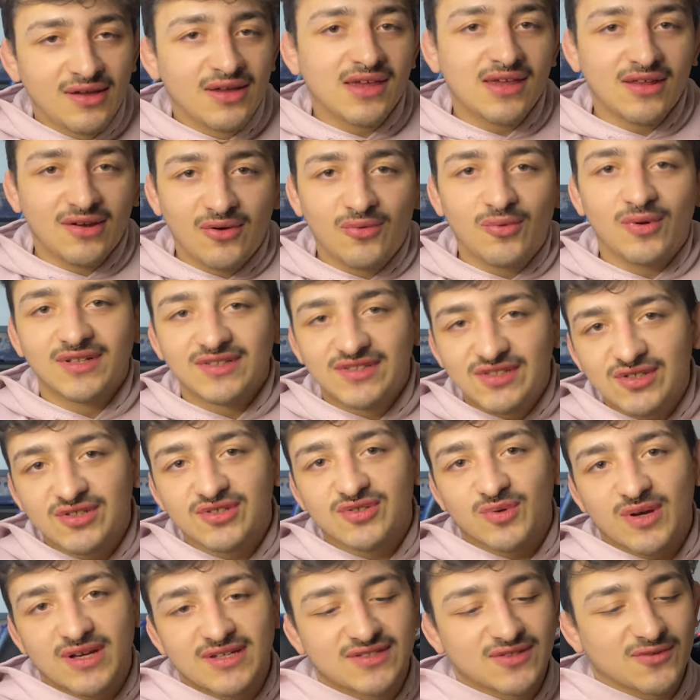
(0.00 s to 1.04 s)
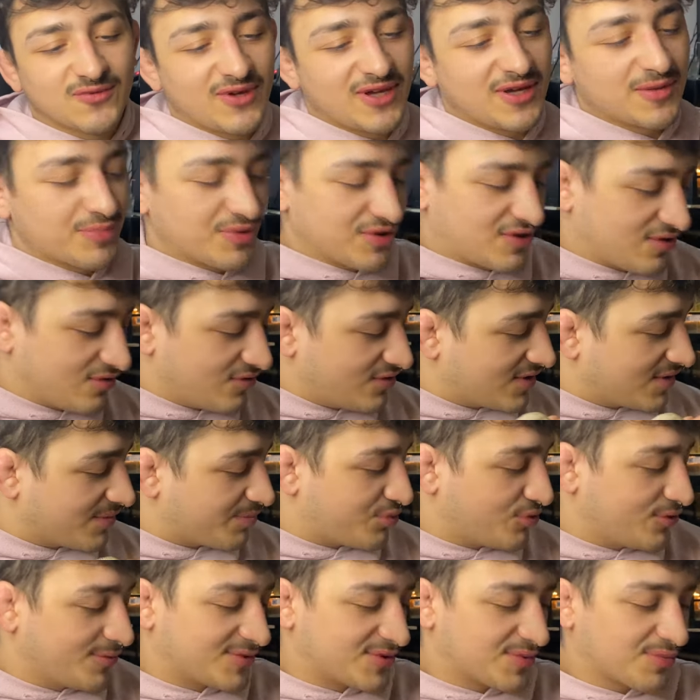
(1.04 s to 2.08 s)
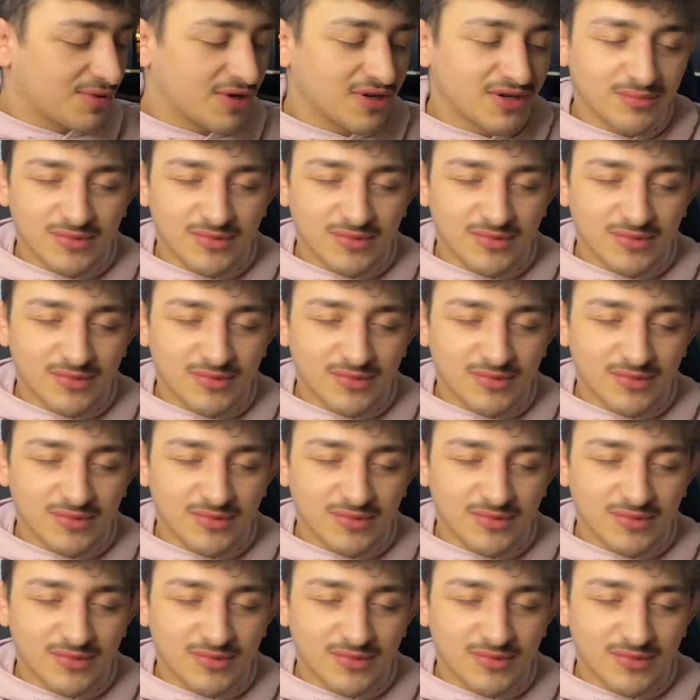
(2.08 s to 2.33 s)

you know, once or twice a week, Petunia poops pretty